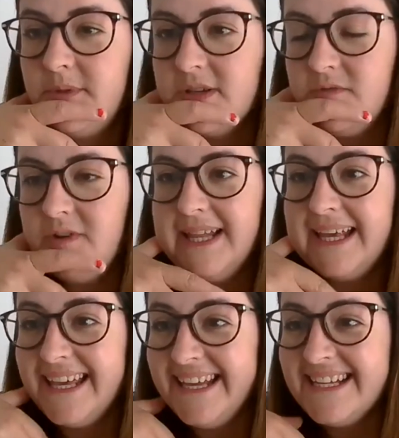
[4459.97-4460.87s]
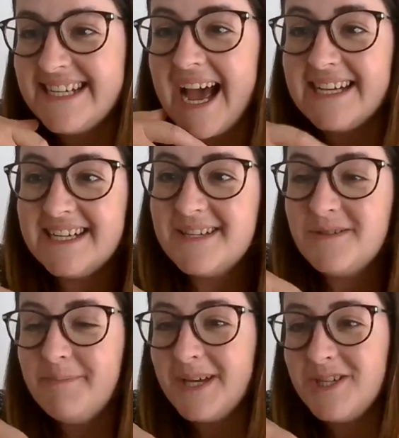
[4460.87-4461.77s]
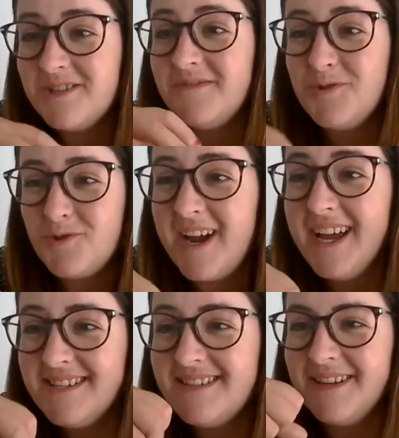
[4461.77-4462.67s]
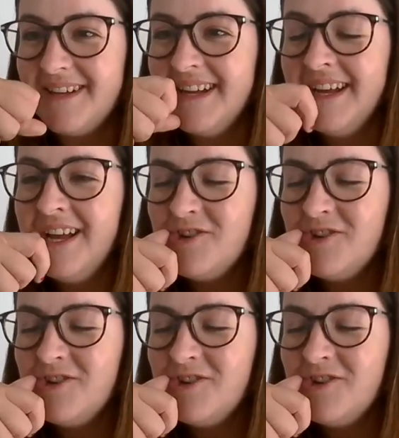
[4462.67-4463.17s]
that's really keen to add in some measures of stress and